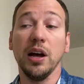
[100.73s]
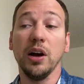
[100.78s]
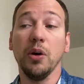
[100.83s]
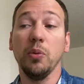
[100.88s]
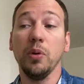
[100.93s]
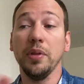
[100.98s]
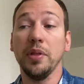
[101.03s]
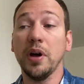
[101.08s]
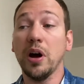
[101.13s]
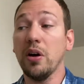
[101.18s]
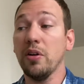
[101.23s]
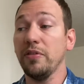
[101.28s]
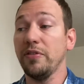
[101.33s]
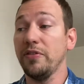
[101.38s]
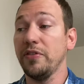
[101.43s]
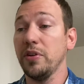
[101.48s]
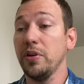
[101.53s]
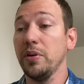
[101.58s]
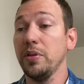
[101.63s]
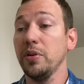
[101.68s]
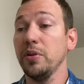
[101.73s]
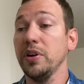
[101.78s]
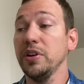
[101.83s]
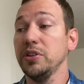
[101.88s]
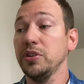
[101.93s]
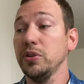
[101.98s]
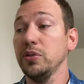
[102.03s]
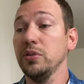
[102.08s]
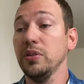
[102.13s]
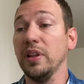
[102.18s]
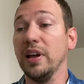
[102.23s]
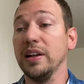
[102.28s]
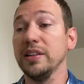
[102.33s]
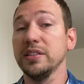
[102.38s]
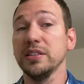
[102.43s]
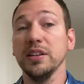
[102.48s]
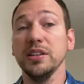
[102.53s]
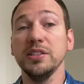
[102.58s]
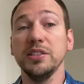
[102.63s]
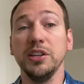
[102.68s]
Without further ado, let's
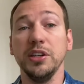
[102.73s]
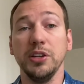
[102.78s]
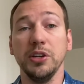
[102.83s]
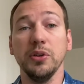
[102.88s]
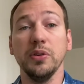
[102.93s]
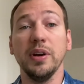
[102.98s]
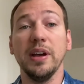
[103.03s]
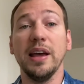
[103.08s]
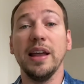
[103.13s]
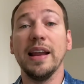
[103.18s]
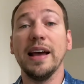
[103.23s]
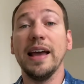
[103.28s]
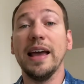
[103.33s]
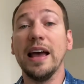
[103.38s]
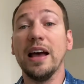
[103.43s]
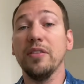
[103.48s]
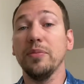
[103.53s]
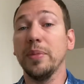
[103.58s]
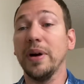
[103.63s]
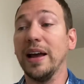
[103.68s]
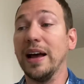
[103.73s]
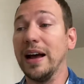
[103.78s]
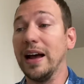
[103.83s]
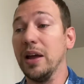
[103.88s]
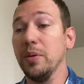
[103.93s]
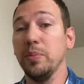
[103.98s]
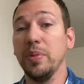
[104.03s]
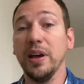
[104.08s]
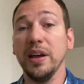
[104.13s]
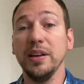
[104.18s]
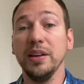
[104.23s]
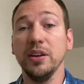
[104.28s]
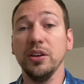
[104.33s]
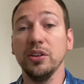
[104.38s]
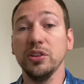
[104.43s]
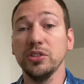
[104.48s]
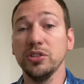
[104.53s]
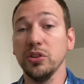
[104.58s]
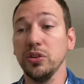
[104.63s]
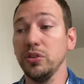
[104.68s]
continue. And I have my iPad
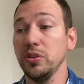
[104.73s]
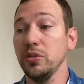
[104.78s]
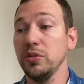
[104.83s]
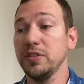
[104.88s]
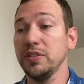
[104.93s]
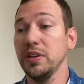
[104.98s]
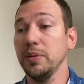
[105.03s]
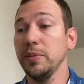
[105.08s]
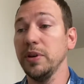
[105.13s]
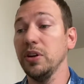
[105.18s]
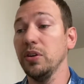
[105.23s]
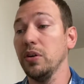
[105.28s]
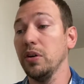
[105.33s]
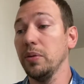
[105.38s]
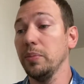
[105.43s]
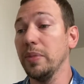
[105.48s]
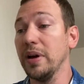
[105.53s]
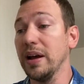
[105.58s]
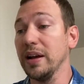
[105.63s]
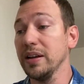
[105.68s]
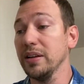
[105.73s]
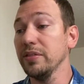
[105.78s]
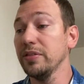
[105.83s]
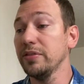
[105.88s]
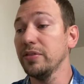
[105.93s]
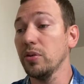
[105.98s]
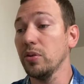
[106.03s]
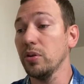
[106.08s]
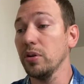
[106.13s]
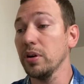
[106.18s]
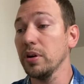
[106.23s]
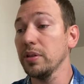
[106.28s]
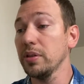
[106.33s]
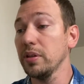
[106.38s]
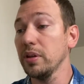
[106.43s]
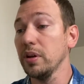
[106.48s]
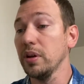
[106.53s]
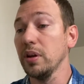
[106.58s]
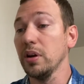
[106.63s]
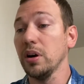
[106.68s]
here, so you'll see me going back and forth.
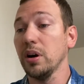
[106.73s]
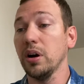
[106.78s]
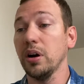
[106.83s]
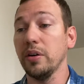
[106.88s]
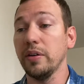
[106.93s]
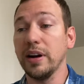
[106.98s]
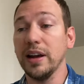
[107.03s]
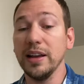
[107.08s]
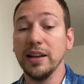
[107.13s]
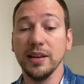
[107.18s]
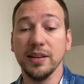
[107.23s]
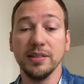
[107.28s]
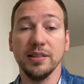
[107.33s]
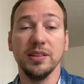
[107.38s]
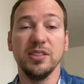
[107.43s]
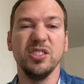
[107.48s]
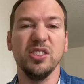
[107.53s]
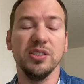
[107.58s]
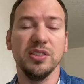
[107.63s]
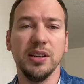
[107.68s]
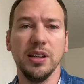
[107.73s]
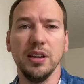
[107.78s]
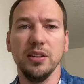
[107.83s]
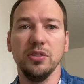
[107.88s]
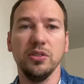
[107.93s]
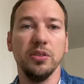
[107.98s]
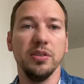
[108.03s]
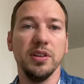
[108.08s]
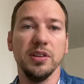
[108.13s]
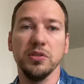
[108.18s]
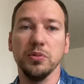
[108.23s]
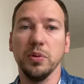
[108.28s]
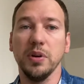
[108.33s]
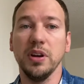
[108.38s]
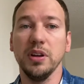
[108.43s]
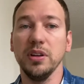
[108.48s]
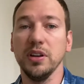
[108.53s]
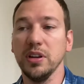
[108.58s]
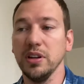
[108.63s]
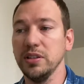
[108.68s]
All right, because it's just easier this way
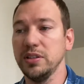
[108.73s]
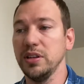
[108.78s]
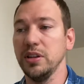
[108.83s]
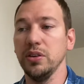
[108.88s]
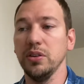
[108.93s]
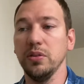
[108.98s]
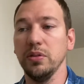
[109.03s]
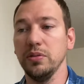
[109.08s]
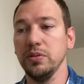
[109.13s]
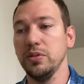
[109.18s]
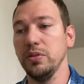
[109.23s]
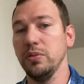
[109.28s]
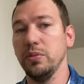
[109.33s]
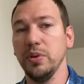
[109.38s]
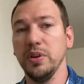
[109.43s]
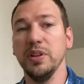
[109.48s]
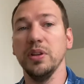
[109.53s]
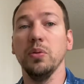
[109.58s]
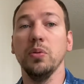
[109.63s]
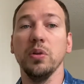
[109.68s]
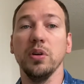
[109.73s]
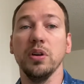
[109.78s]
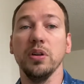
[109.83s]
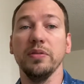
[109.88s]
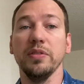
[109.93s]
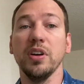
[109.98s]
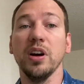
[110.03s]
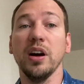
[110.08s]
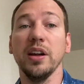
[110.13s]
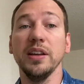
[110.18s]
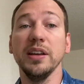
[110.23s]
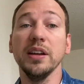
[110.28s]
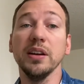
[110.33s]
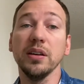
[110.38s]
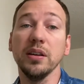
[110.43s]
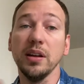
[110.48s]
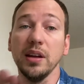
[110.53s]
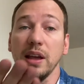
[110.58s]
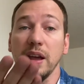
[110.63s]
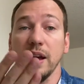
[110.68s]
to continue to read the word of God
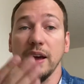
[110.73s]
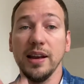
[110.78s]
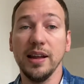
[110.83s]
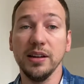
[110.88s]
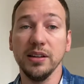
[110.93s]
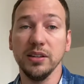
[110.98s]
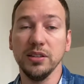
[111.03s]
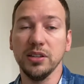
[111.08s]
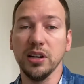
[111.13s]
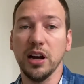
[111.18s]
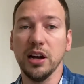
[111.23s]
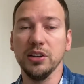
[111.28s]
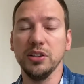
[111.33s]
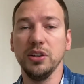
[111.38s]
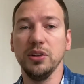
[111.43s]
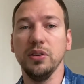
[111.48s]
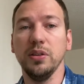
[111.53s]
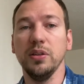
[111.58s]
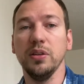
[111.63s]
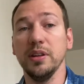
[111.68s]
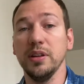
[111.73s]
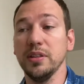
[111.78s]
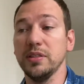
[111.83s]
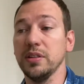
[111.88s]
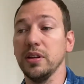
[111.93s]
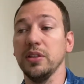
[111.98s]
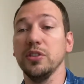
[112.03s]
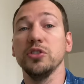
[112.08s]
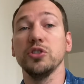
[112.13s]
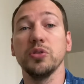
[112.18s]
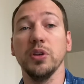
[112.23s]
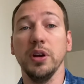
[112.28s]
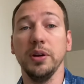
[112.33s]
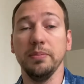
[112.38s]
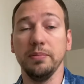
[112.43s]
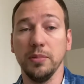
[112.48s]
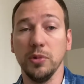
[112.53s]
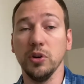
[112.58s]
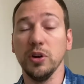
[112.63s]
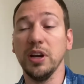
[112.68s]
here and then to talk to you in this other screen.
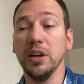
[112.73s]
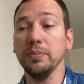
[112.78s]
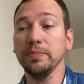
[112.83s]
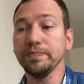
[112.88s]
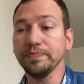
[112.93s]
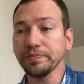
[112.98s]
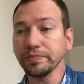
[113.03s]
Okay,